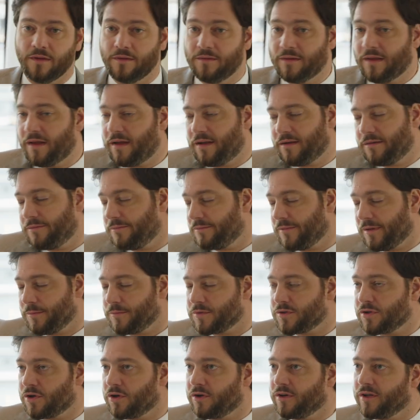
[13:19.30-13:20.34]
That,
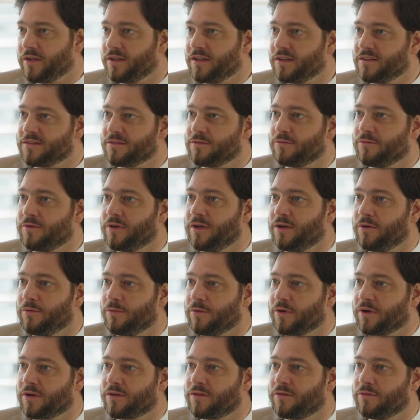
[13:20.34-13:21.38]
it doesn't really
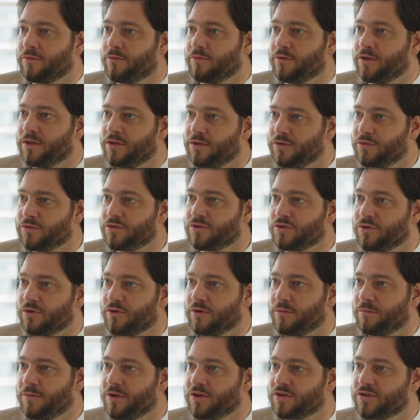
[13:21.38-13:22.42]
work to reduce your
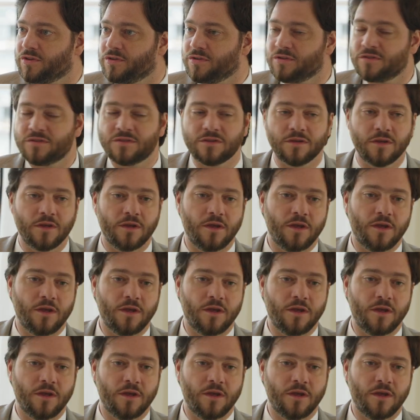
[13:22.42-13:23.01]
emissions.